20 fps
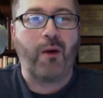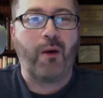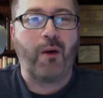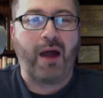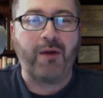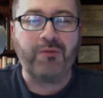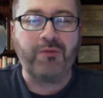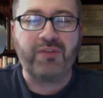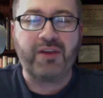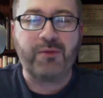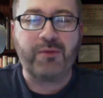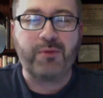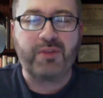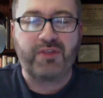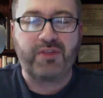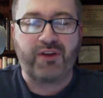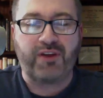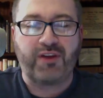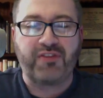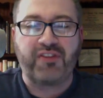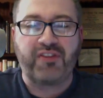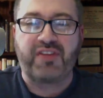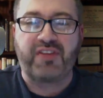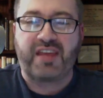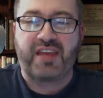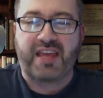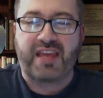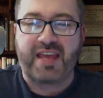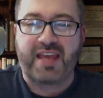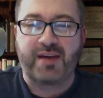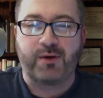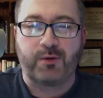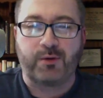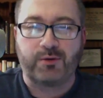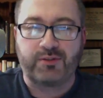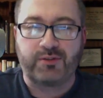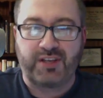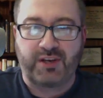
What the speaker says: I don't think we thought that the Eagles,